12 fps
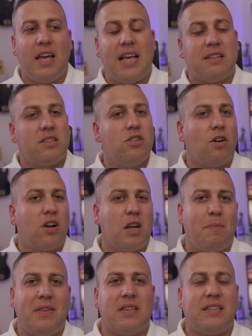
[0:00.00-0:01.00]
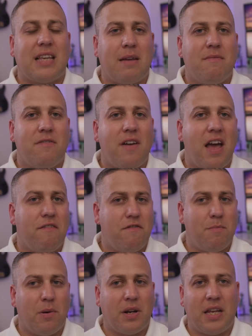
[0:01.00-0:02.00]
It's not going to be the same for
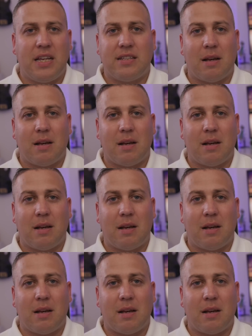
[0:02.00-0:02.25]
everybody.